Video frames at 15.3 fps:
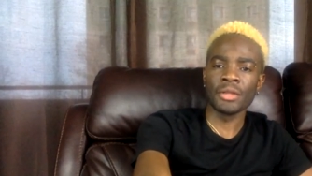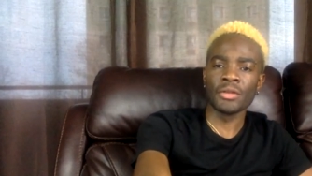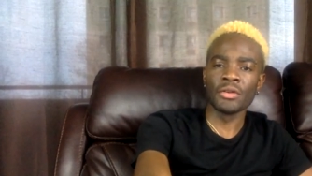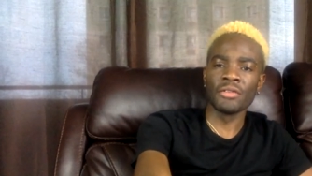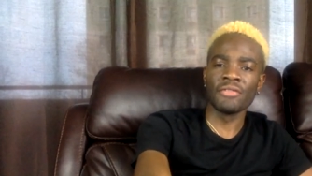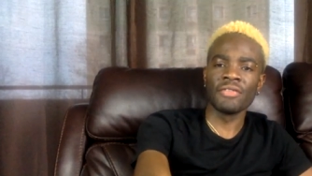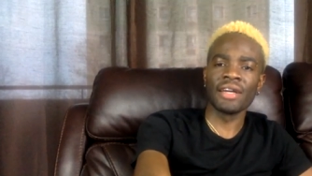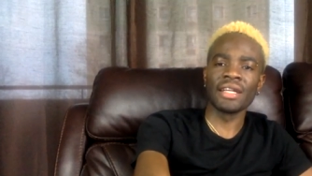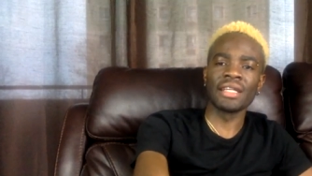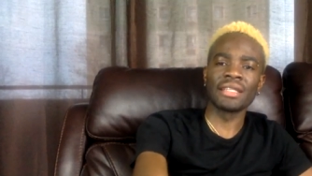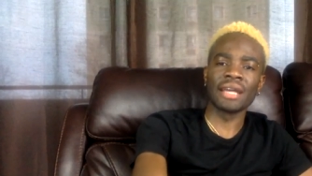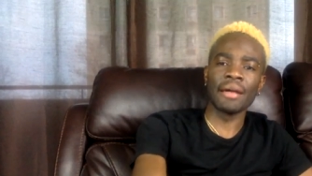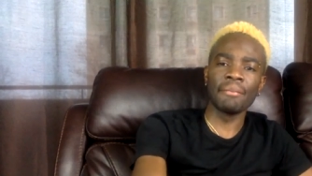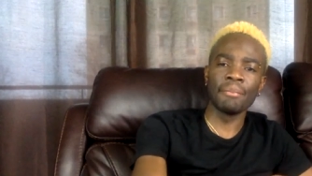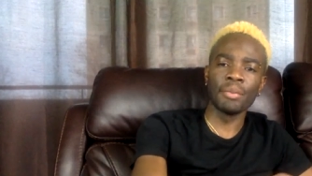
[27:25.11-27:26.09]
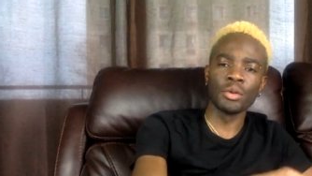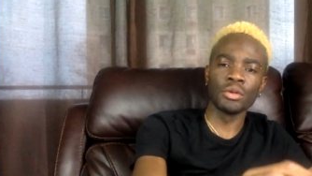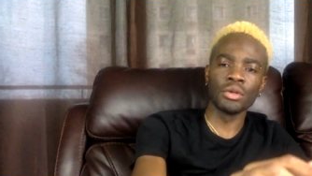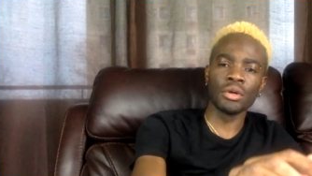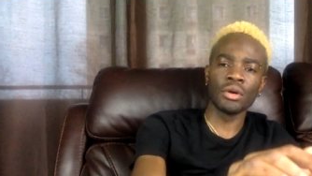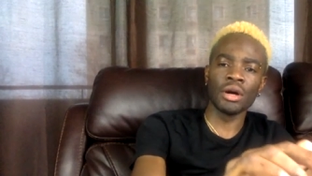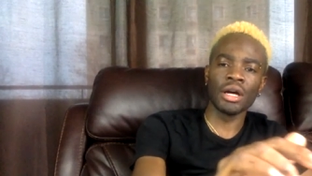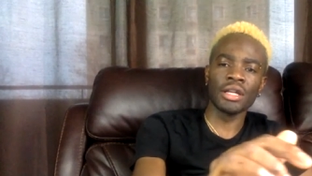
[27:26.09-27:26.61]
You'll find that I put
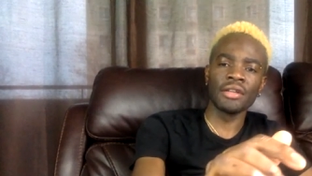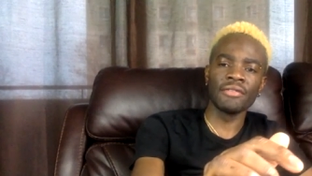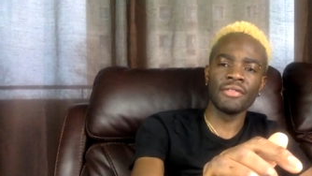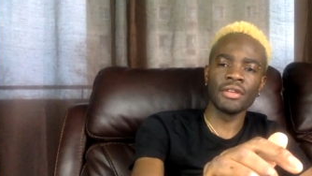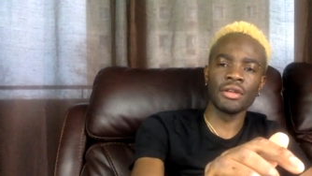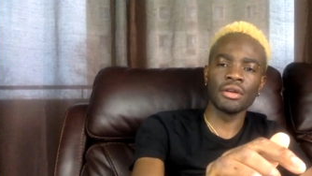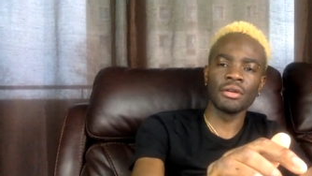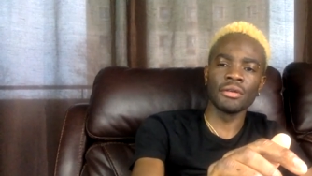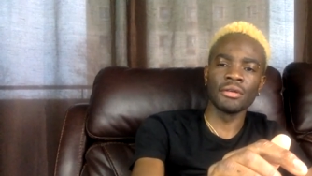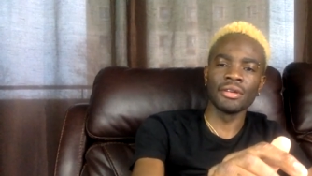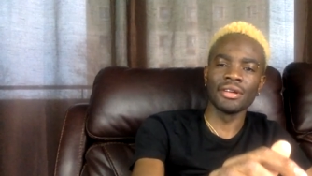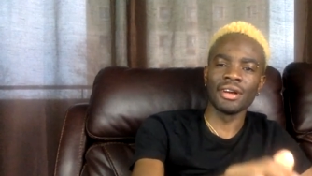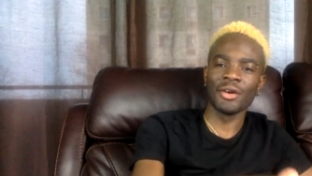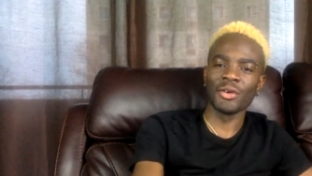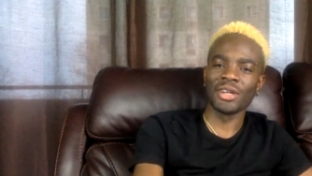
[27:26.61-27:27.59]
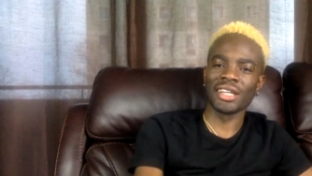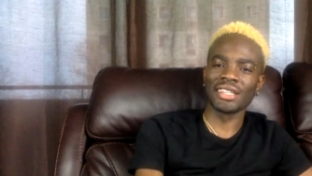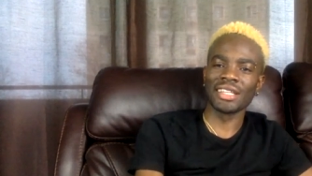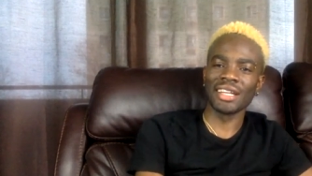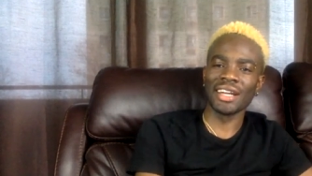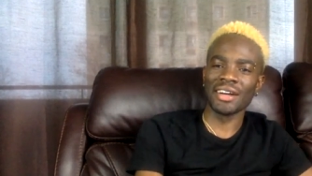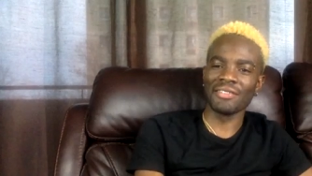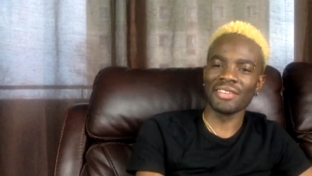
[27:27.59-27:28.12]
now on the video. I would have
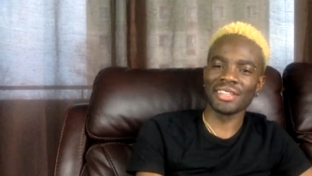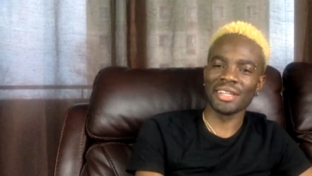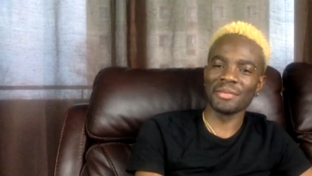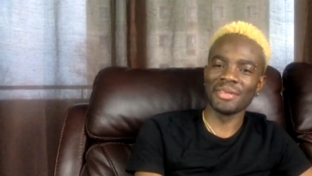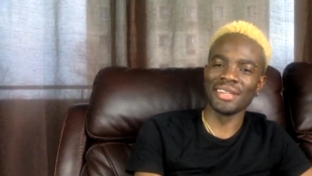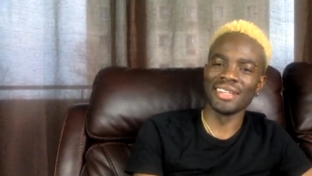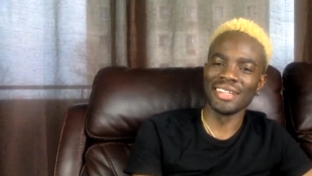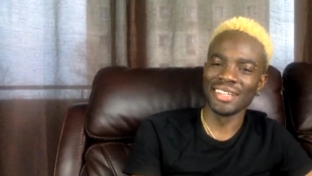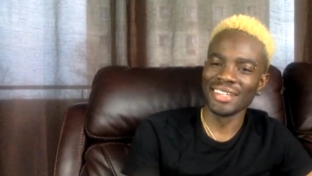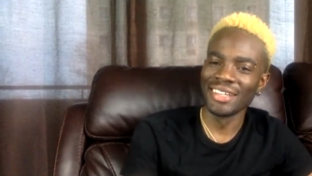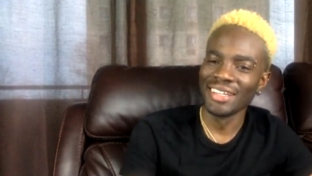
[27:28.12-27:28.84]
to laugh at me.